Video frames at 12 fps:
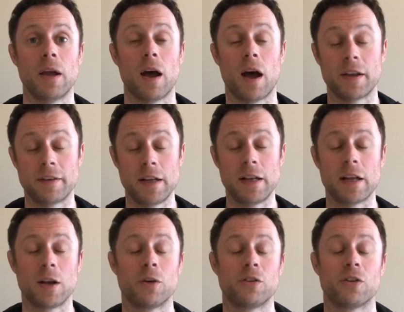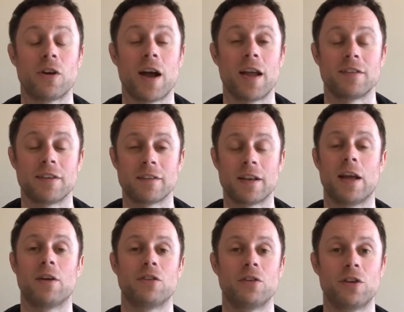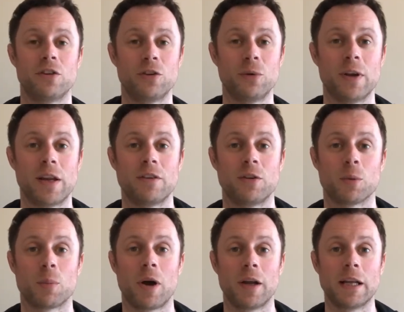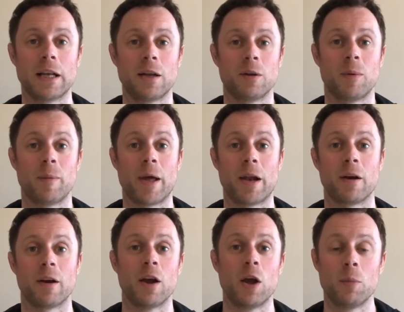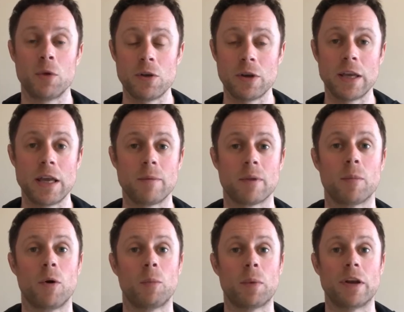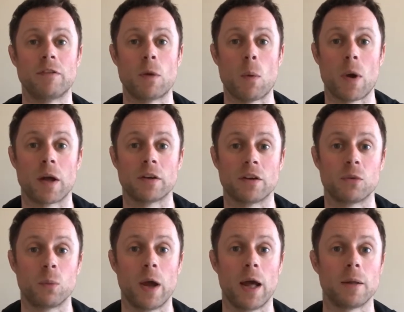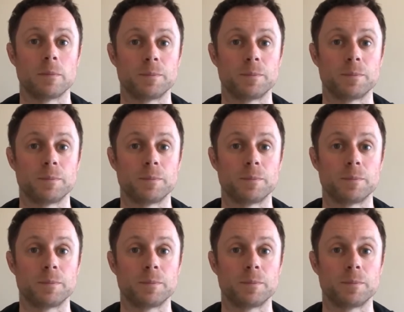Ideally close your eyes because it allows you to tune into your body a little bit better, but you can keep them open if you want as well.